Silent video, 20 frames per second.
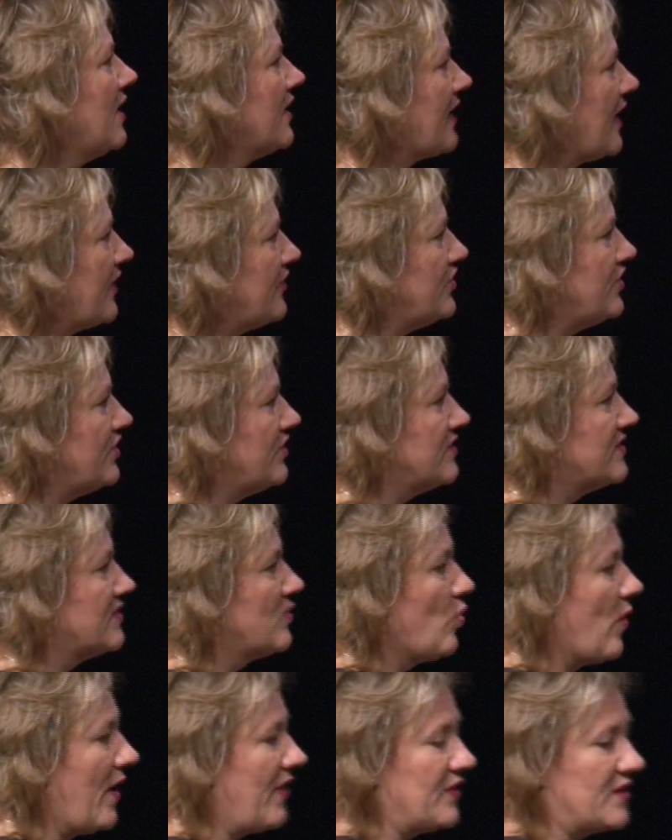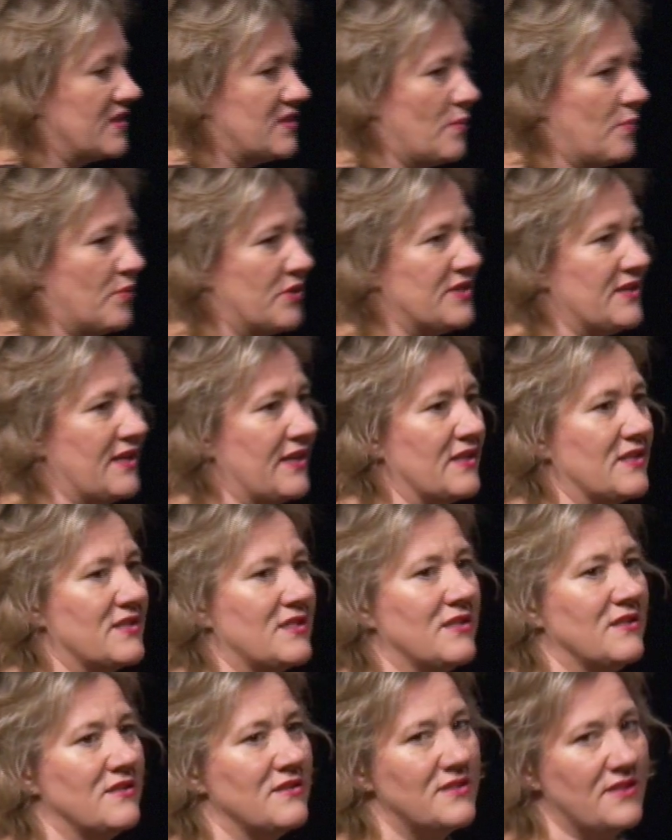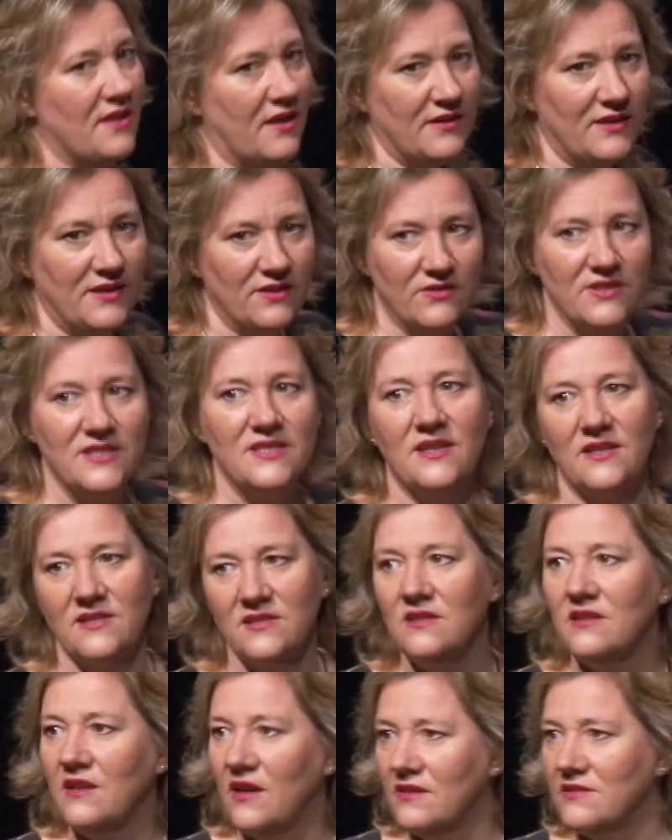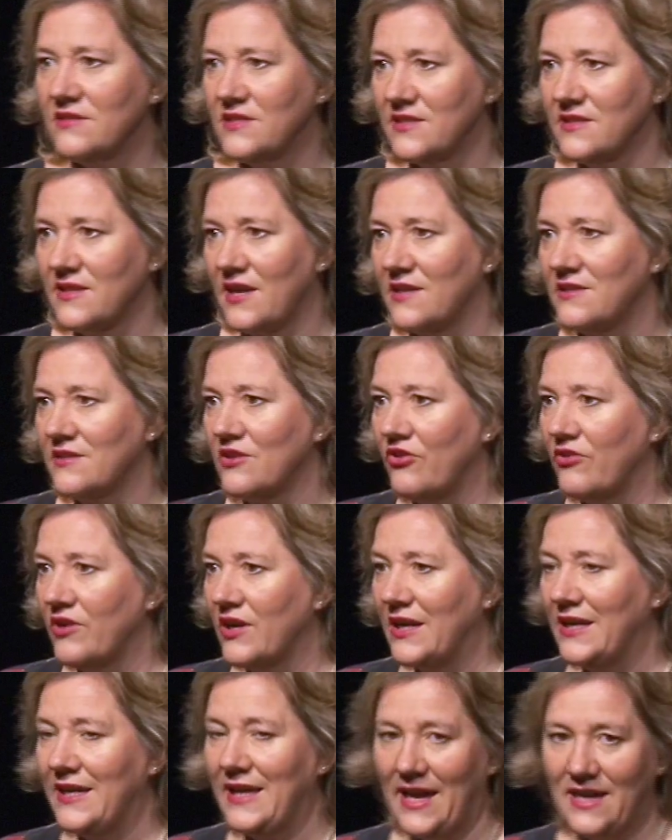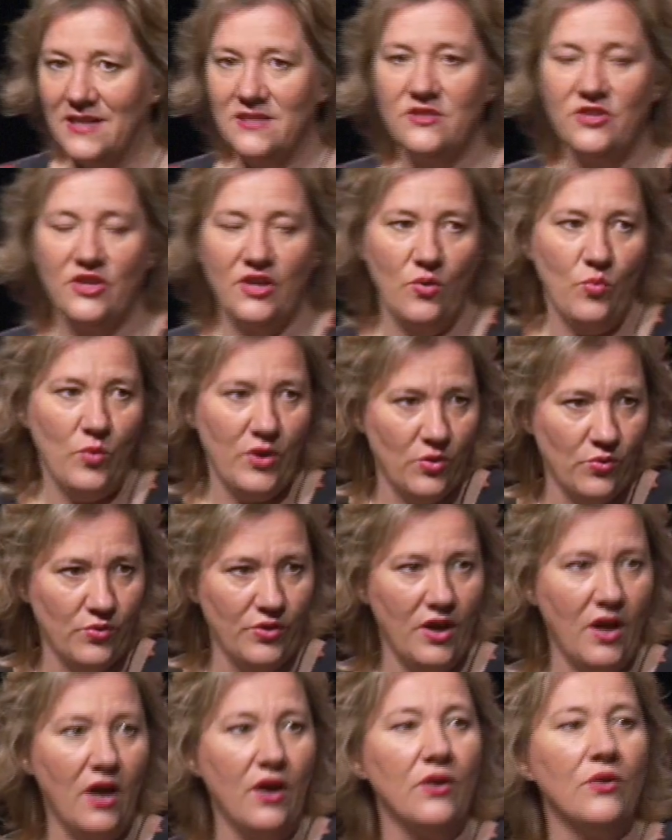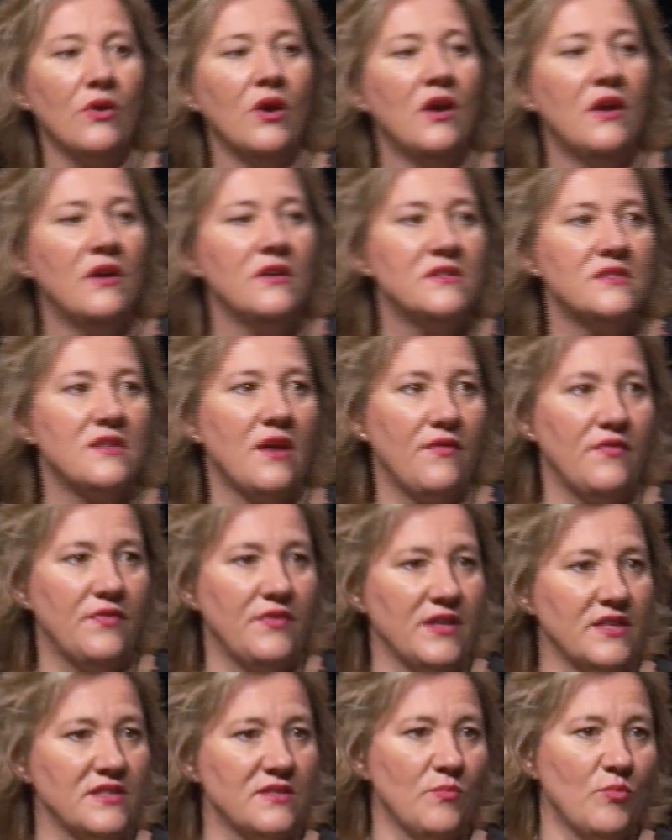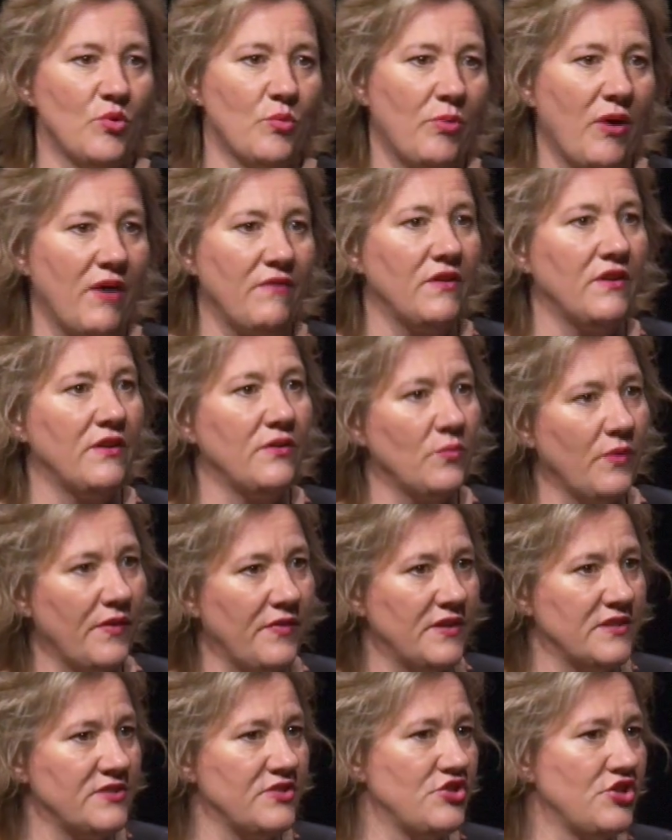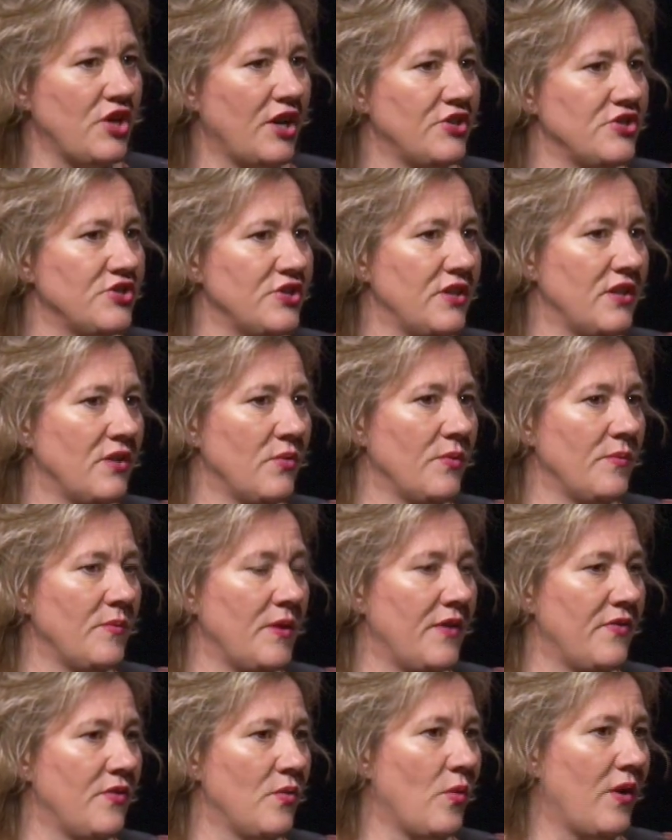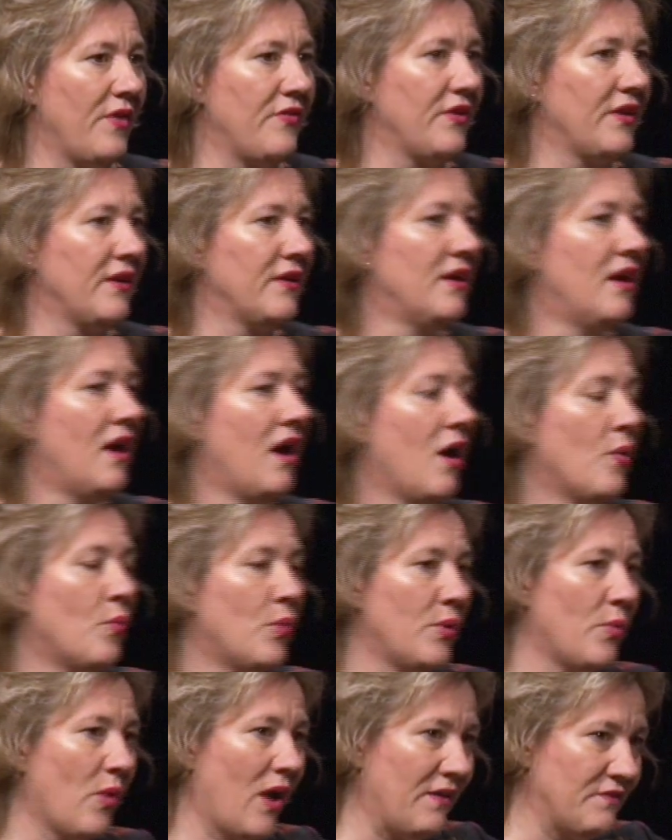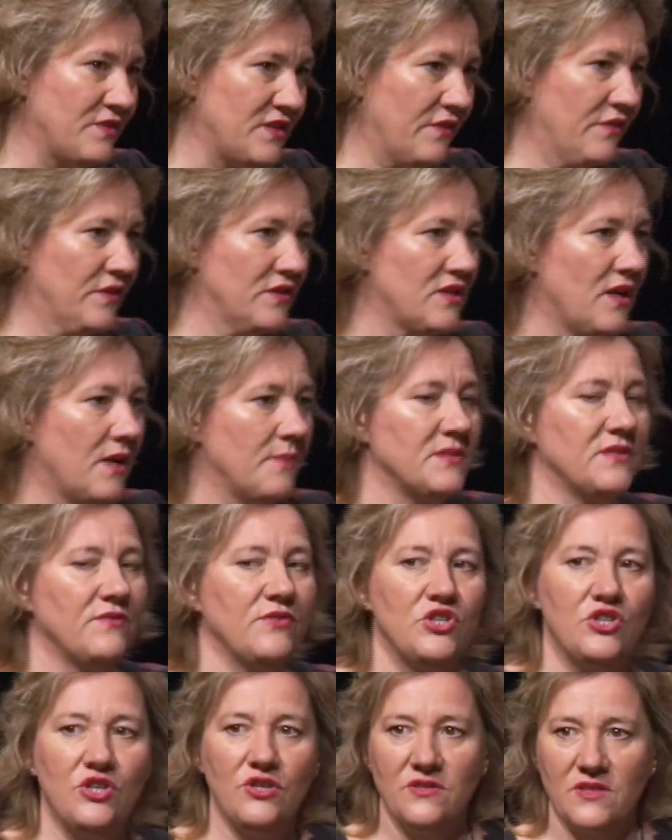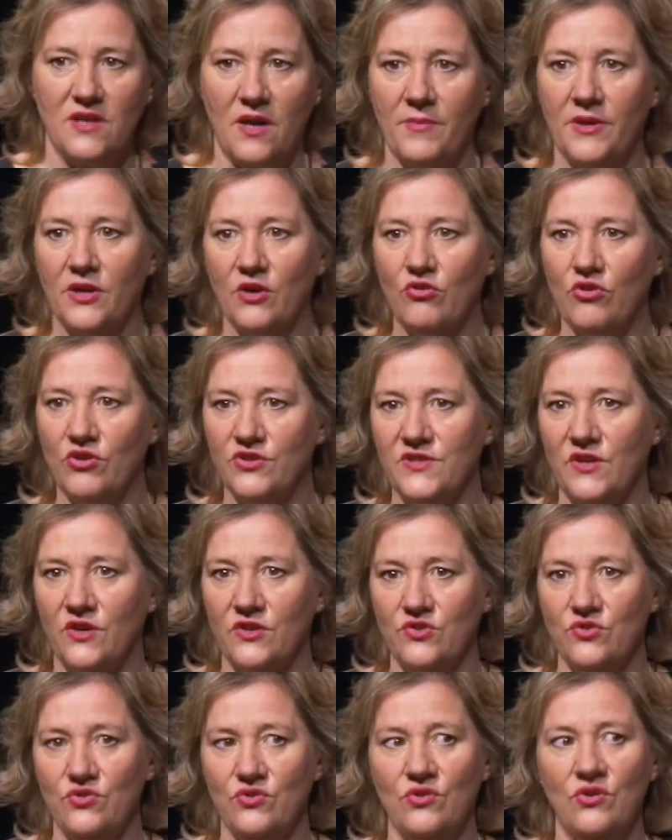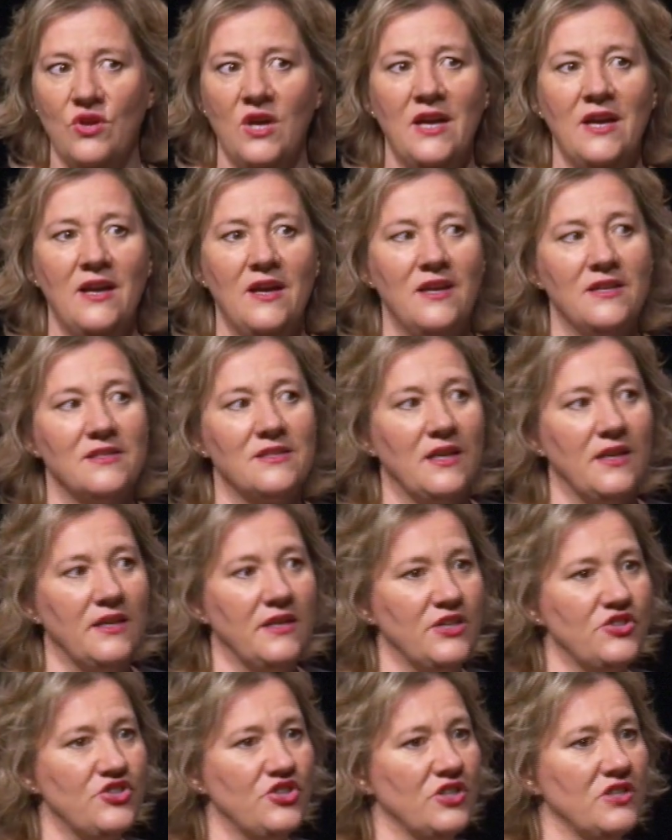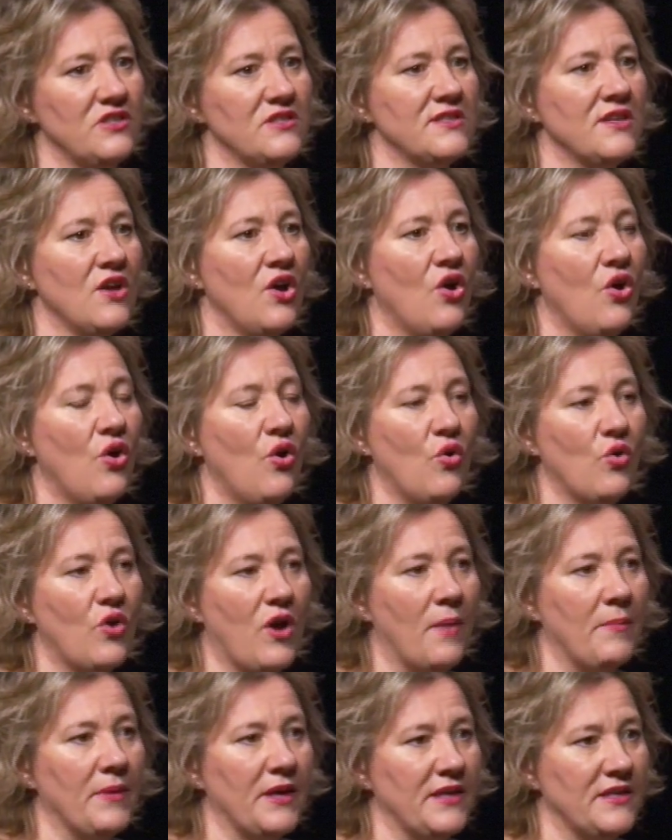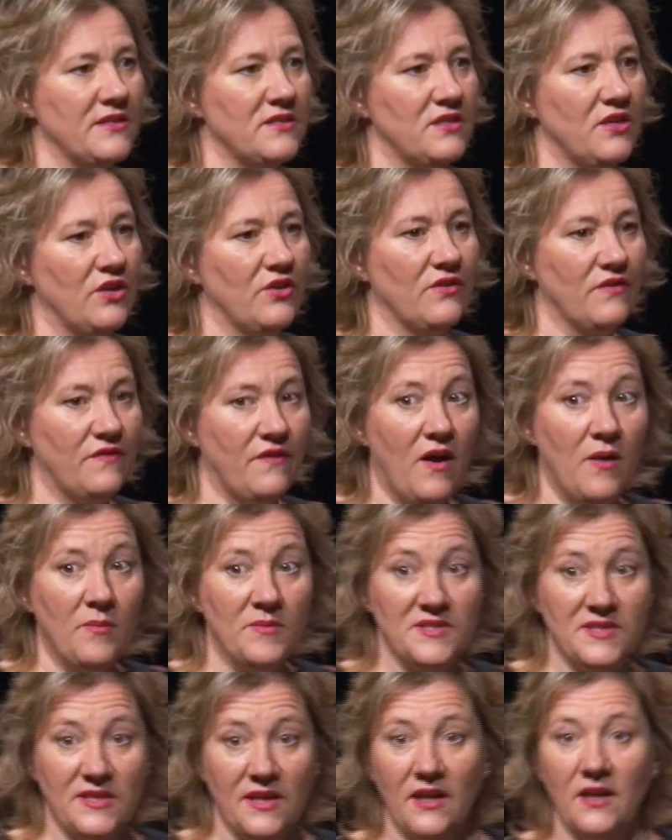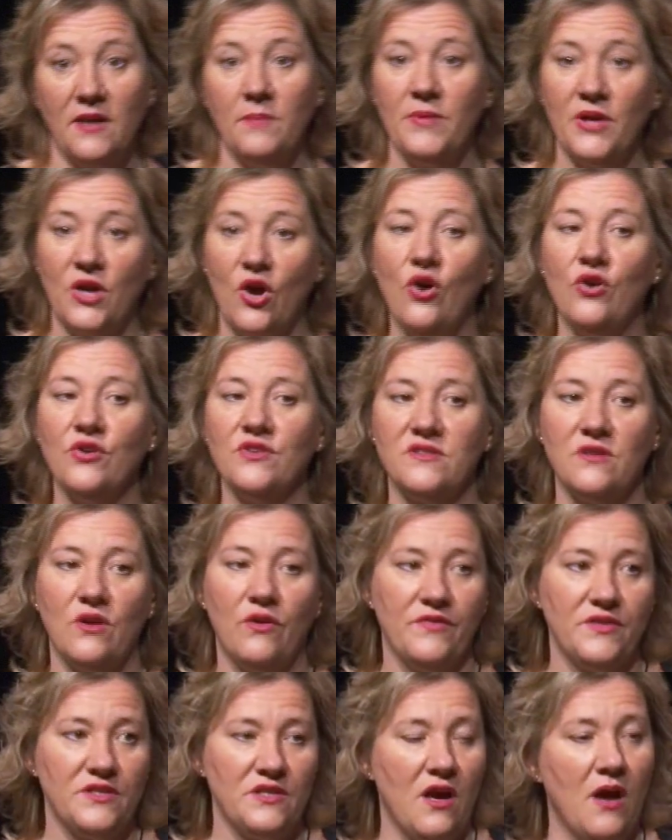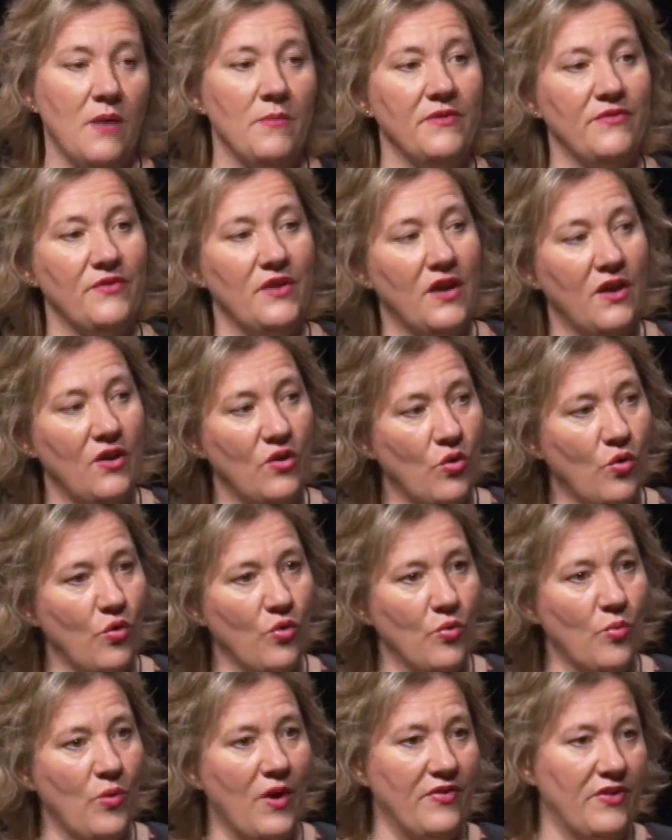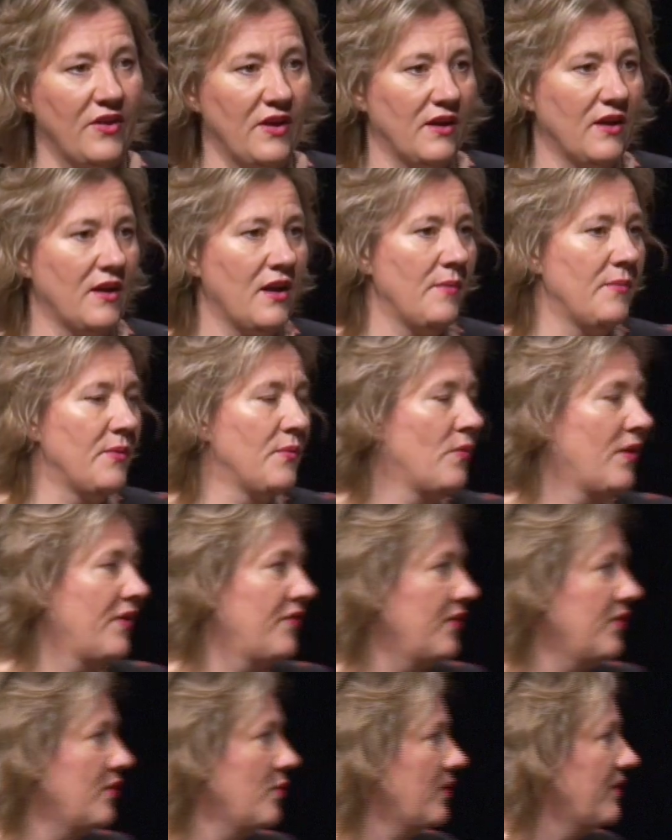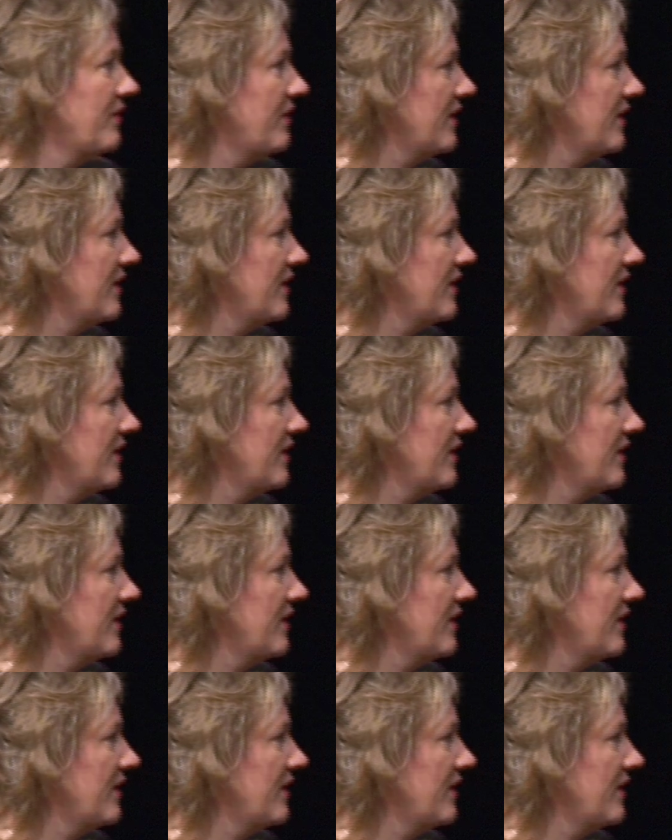Can you use the weather to predict certain illnesses? And the answer is categorically yes. You know, we all know certain things are more prevalent when there's a change in the weather, and we will have different types of issues coming across our door as clinicians or coming into the pharmacy because of the time of year or the weather, inclement weather that we're